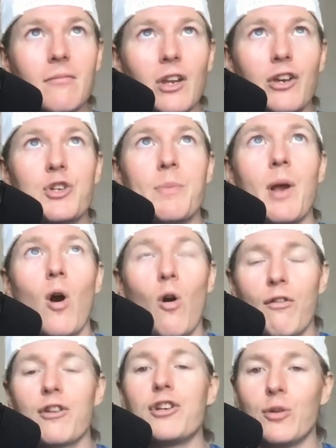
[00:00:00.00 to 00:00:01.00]
you should be
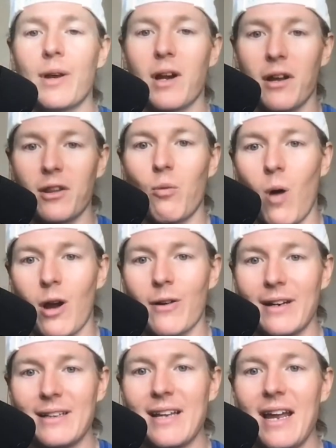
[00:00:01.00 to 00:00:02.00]
overdoing it on the water
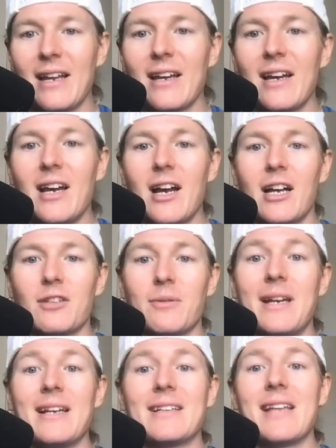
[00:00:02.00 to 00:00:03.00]
intake because we
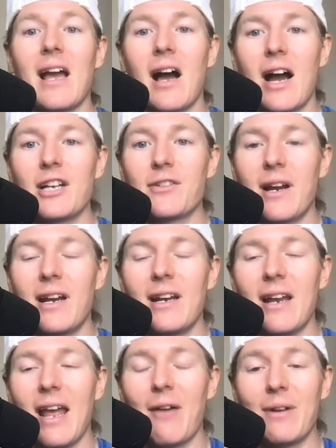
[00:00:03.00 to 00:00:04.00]
need to stay
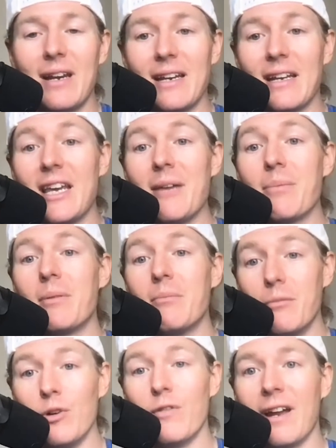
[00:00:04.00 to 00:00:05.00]
hydrated and we need to keep
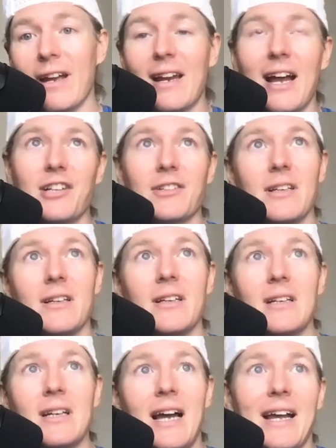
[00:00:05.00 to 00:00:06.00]
moving. And actually,
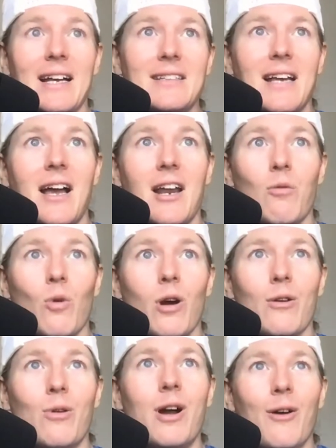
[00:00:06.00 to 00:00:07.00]
I guess they kind of
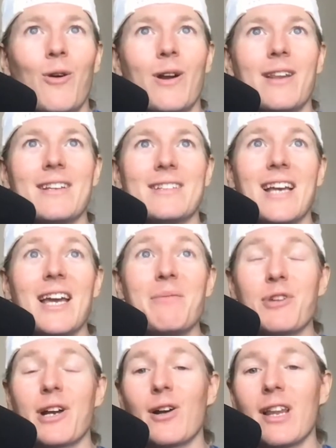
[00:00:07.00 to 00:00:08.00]
work one and the same.
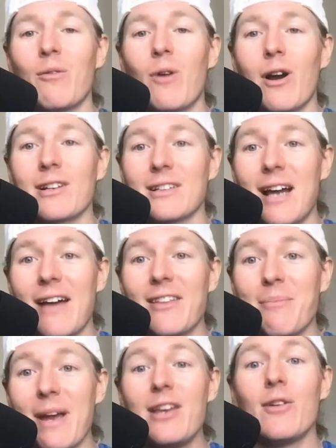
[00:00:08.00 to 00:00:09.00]
Drinking all that water is going to have to
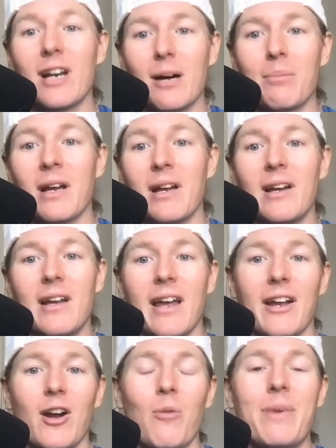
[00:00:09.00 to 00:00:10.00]
make you get up
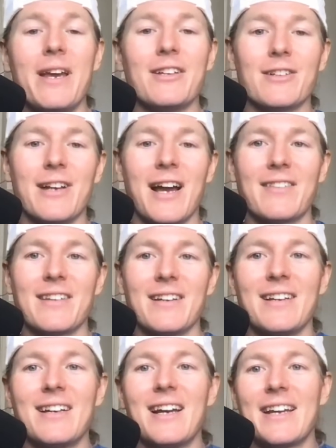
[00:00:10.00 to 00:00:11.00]
and go pee. So you have
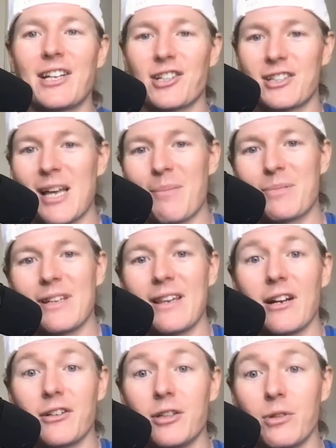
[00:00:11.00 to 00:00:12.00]
to get your steps in
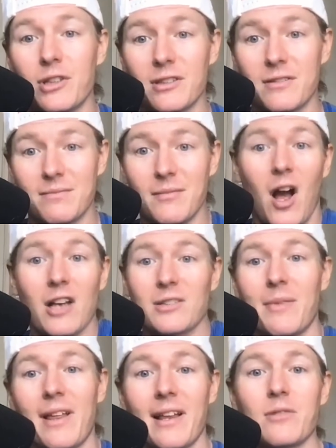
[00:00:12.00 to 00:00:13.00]
there too, which is
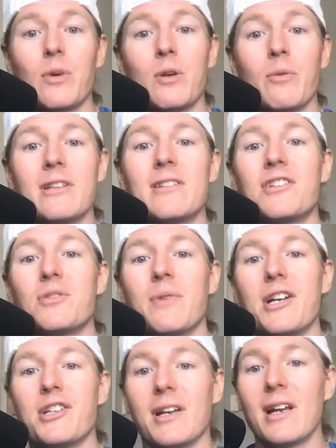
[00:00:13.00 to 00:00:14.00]
awesome. I think that's a win-win
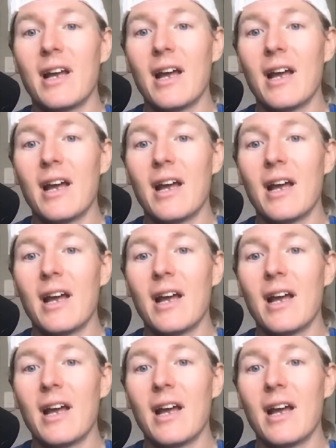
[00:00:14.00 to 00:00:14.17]
situation.